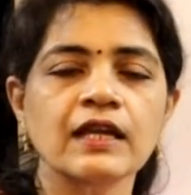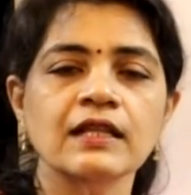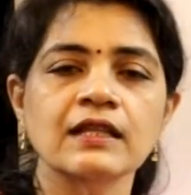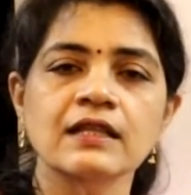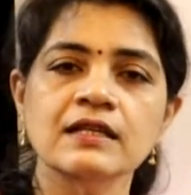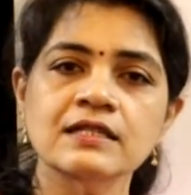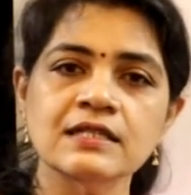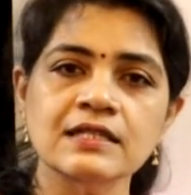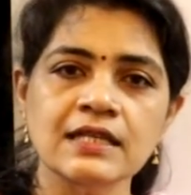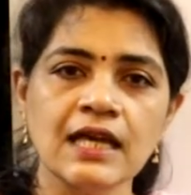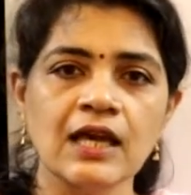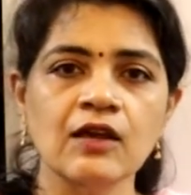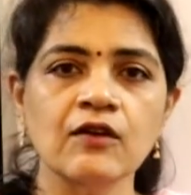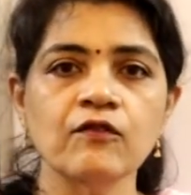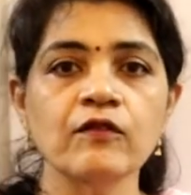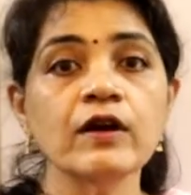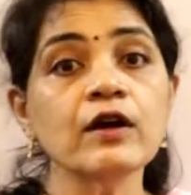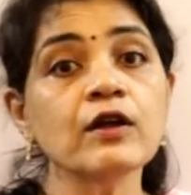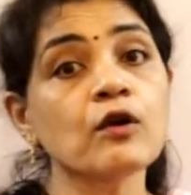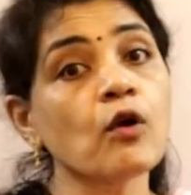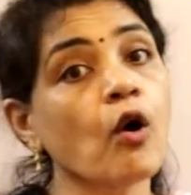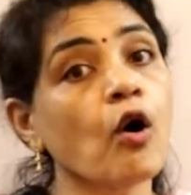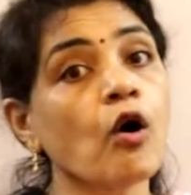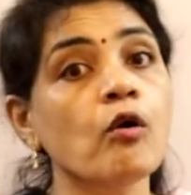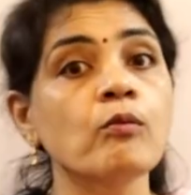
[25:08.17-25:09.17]
in the same way,
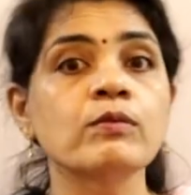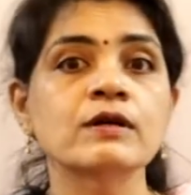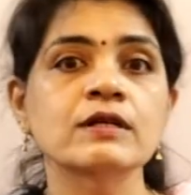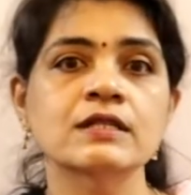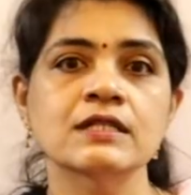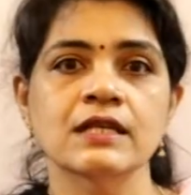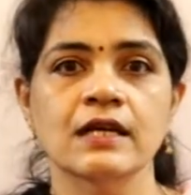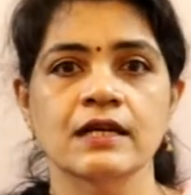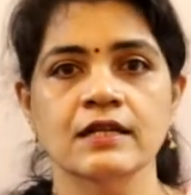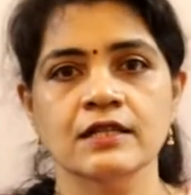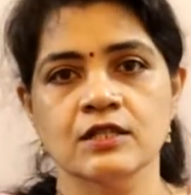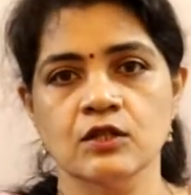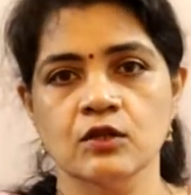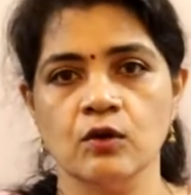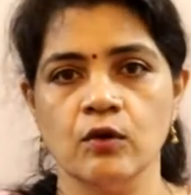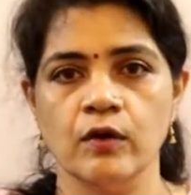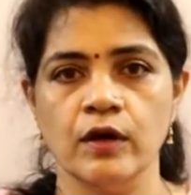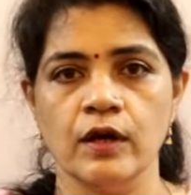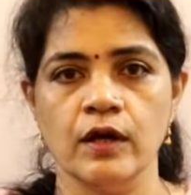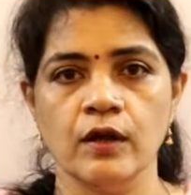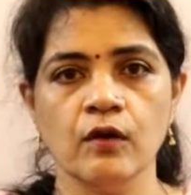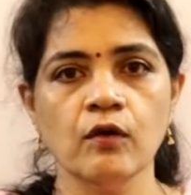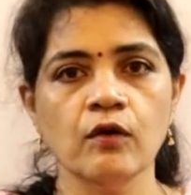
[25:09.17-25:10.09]
rhombus and square.